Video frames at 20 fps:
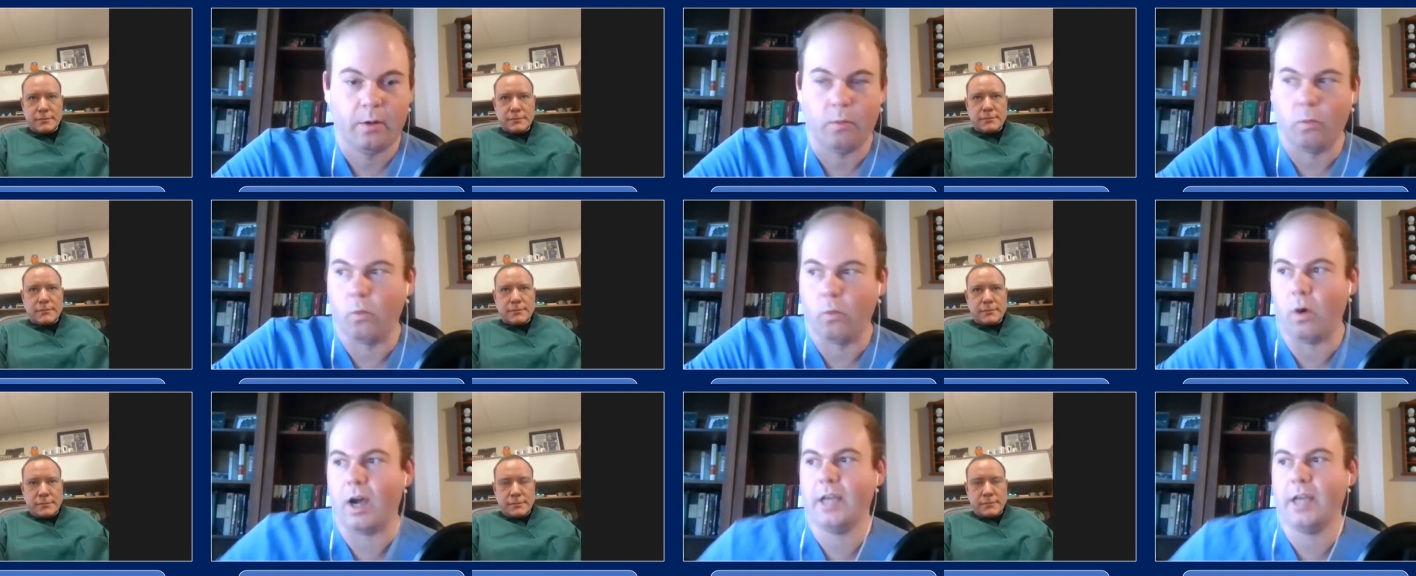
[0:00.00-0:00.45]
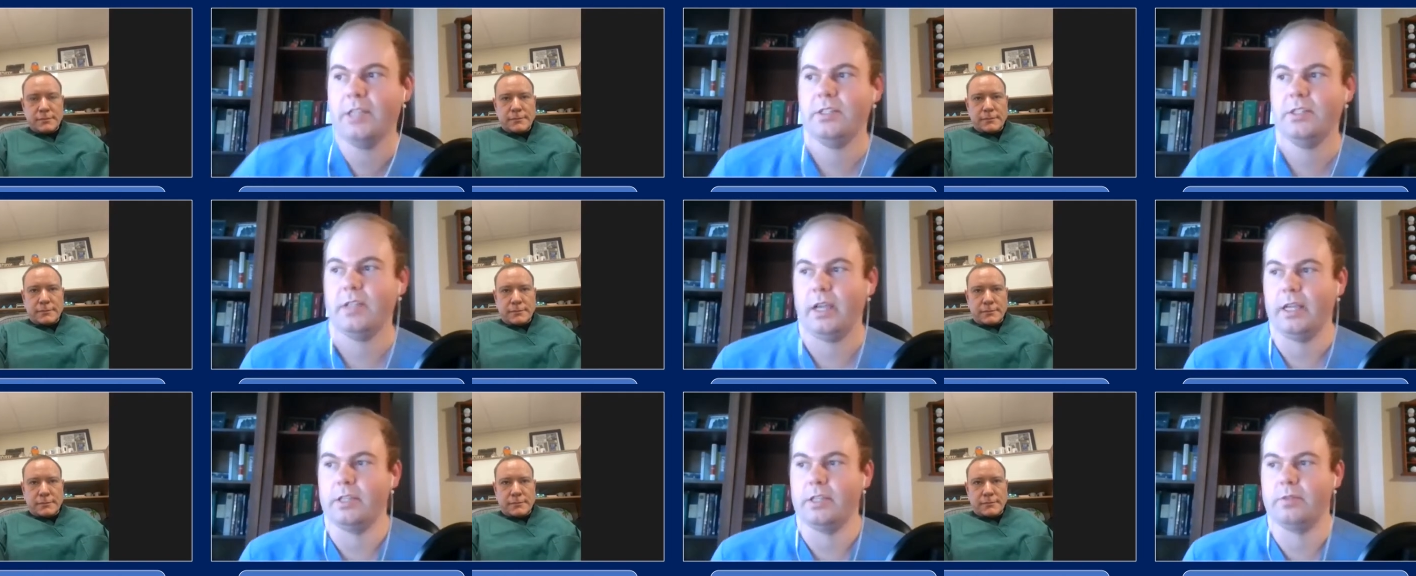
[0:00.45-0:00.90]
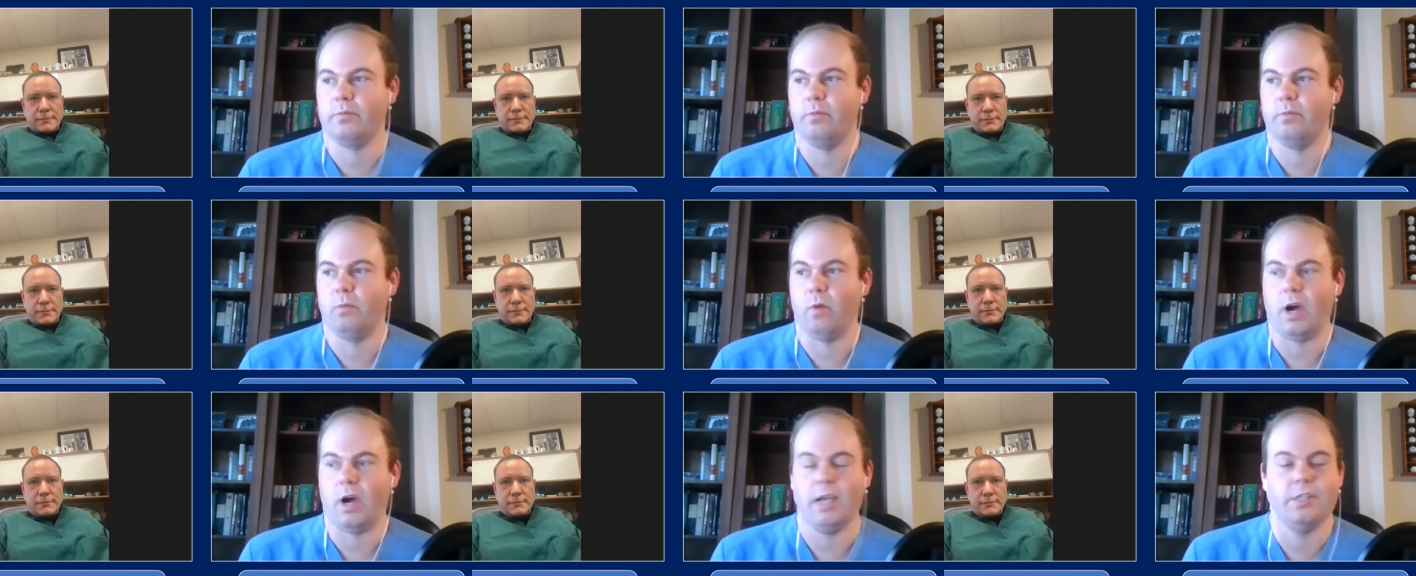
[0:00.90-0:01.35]
Speaker 1: Why is, I guess,
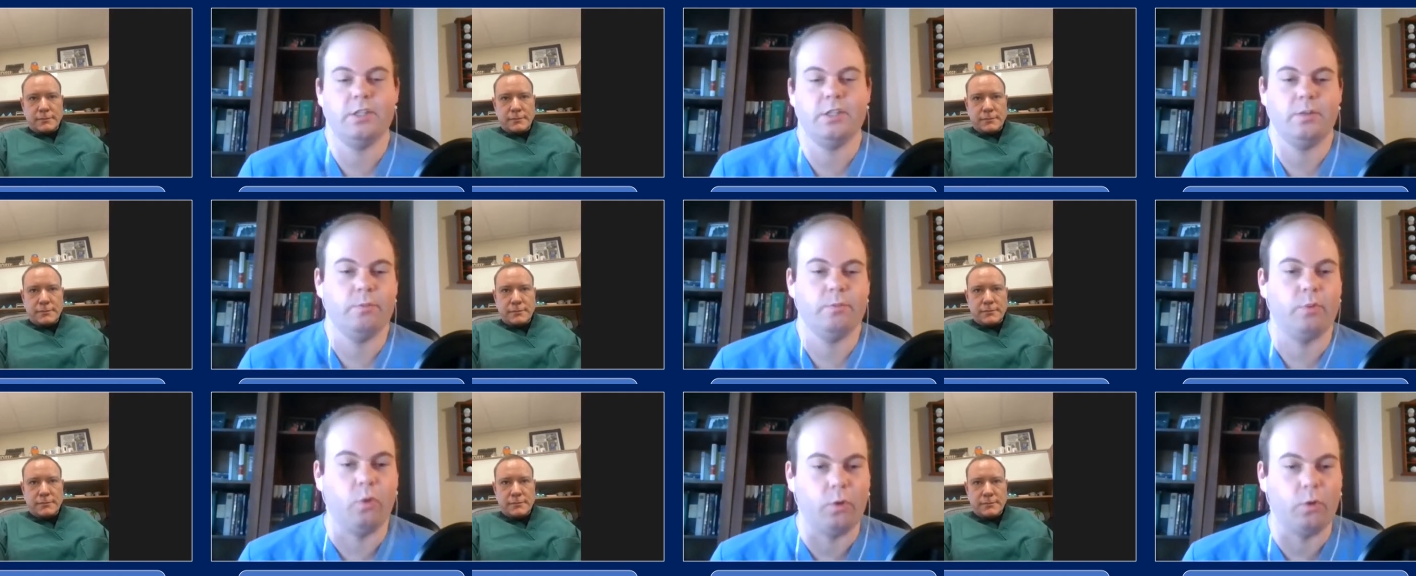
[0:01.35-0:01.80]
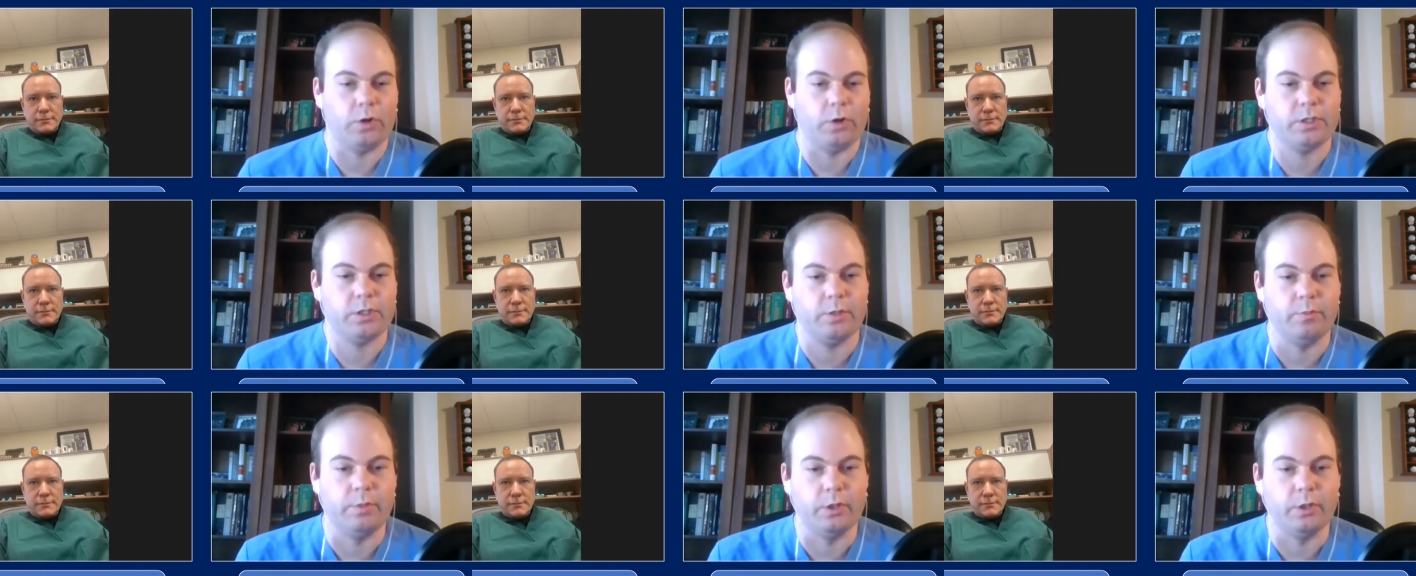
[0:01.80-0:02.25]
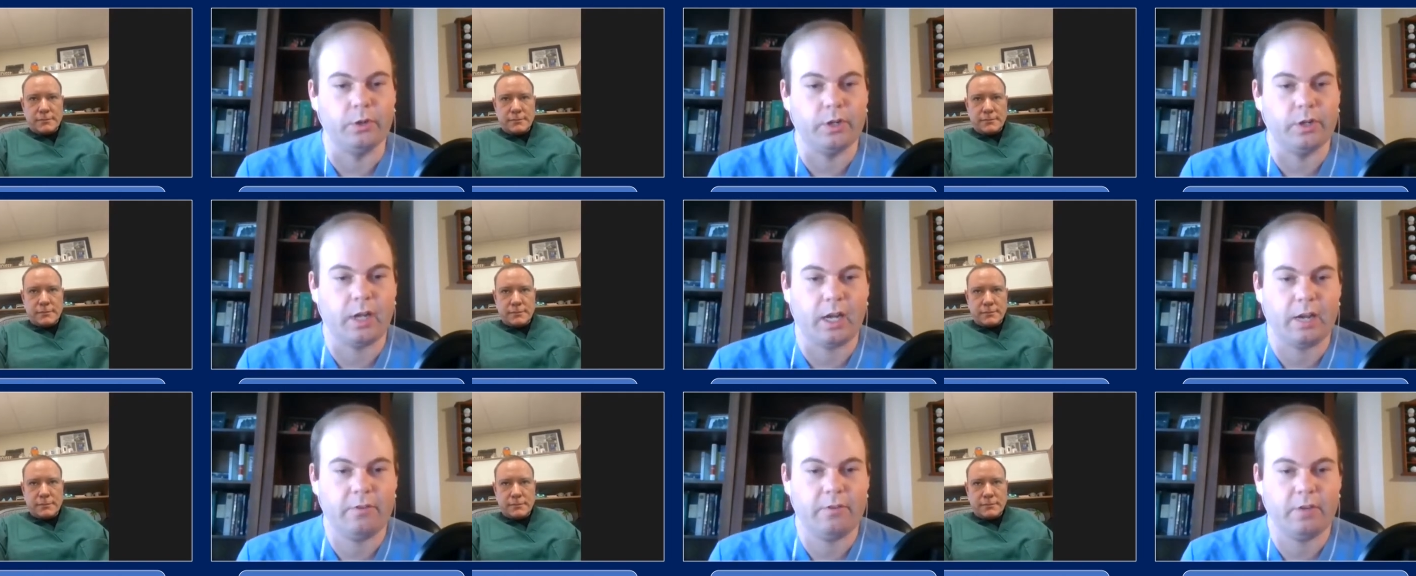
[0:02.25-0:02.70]
why is it important to build
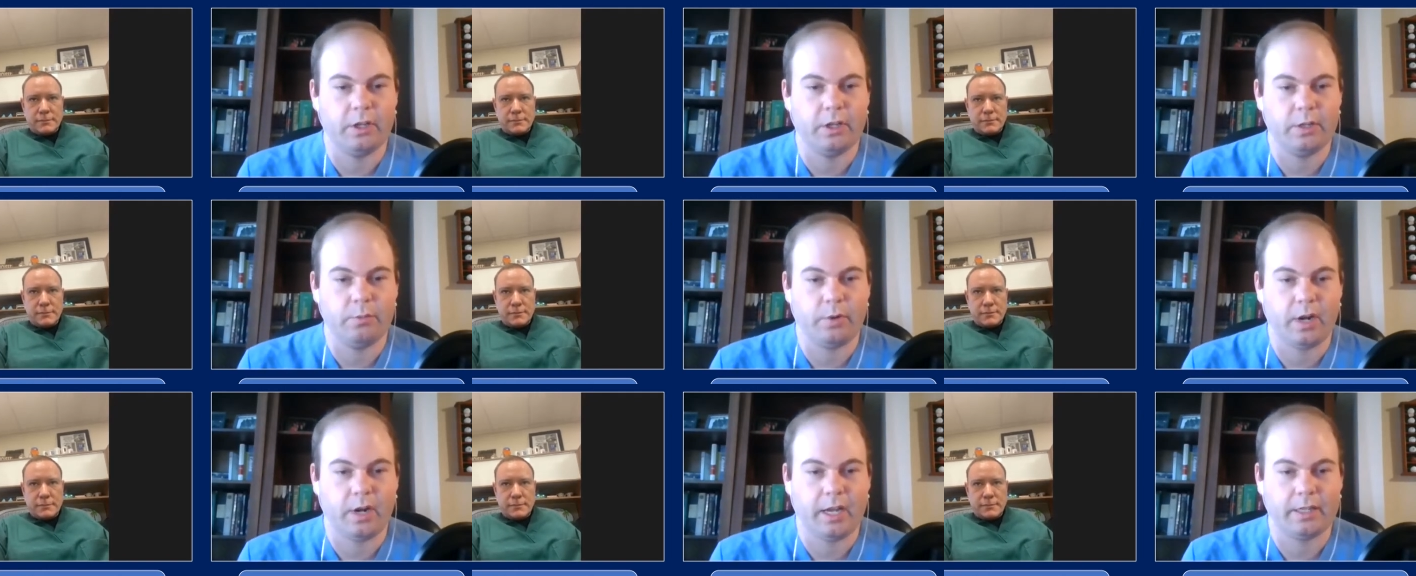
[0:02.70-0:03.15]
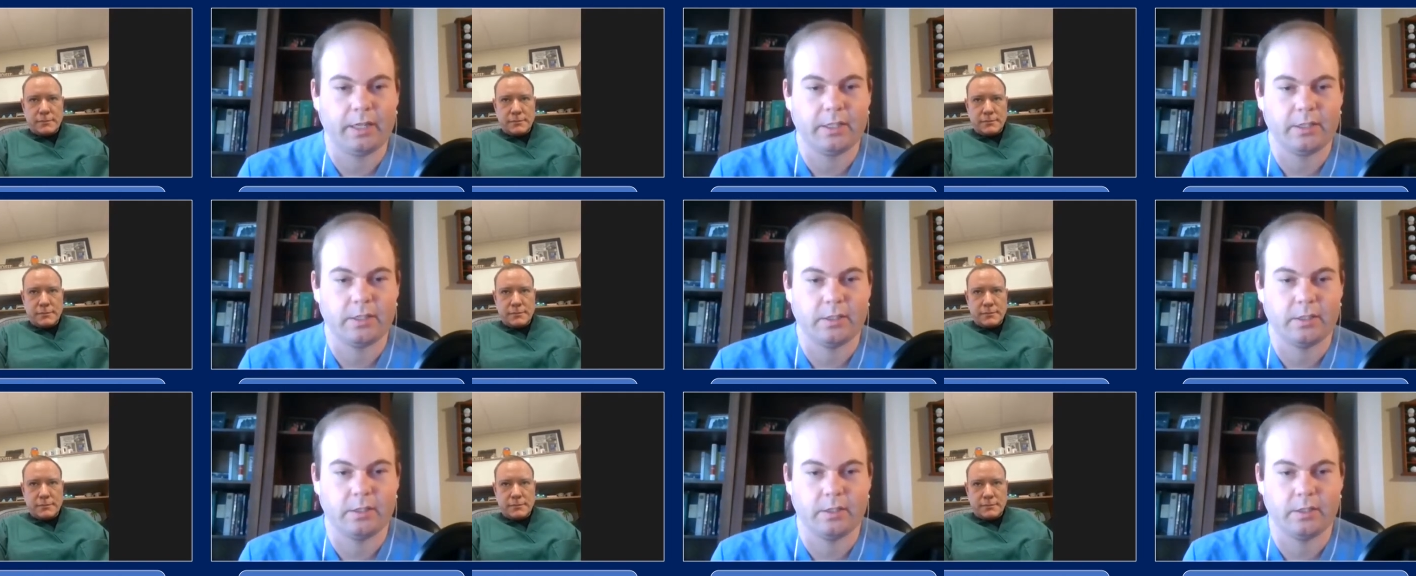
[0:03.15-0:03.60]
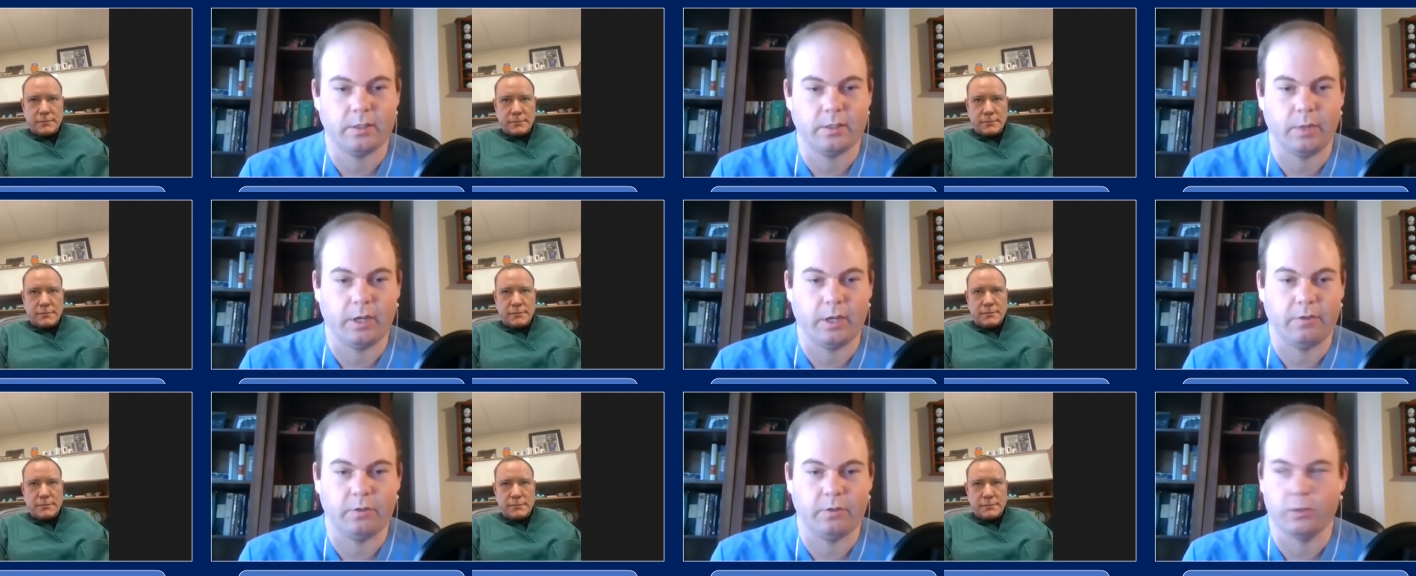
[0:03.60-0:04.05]
a high volume practice is
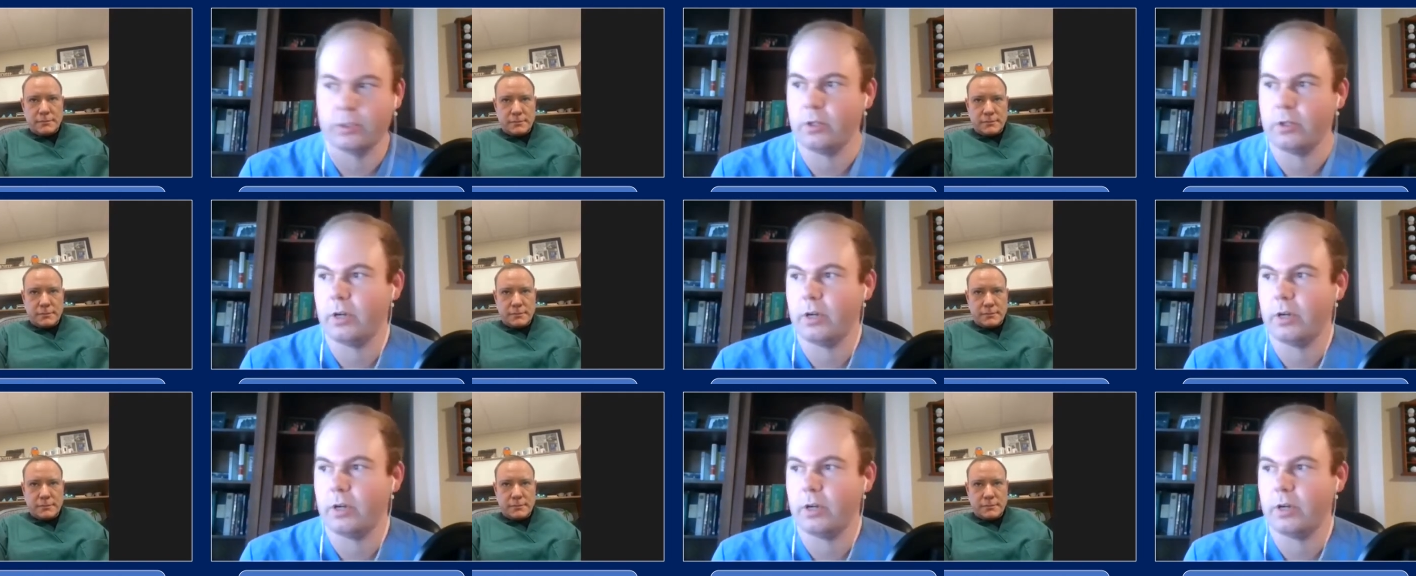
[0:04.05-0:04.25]
my first